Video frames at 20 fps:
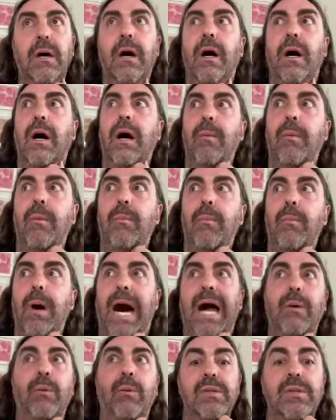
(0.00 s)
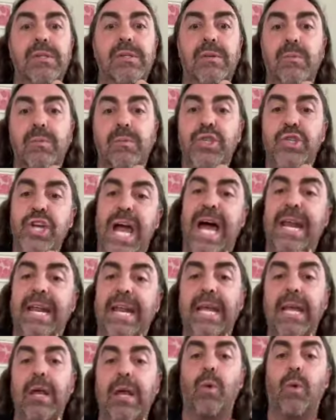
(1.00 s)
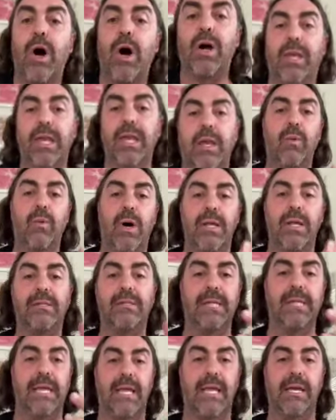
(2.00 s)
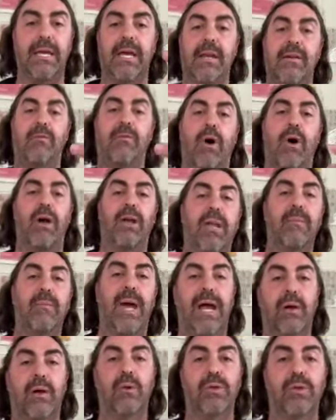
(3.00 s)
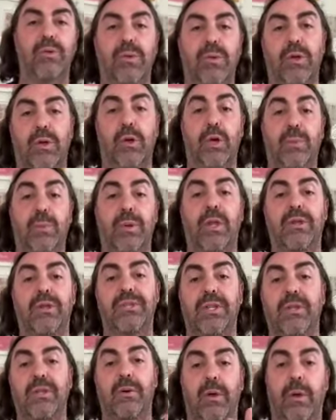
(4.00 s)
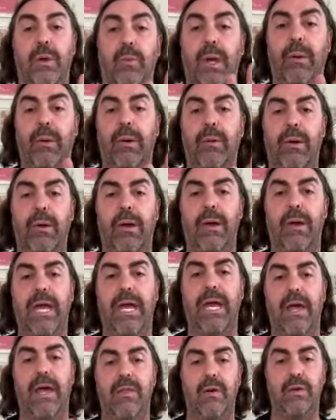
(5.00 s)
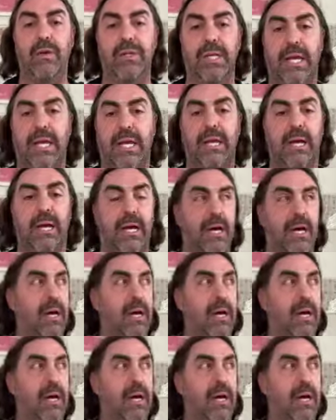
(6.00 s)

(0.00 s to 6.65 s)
I was chatting and walking once and like kind of walking backwards with a group, and all of a sudden they're like, wait. And there was like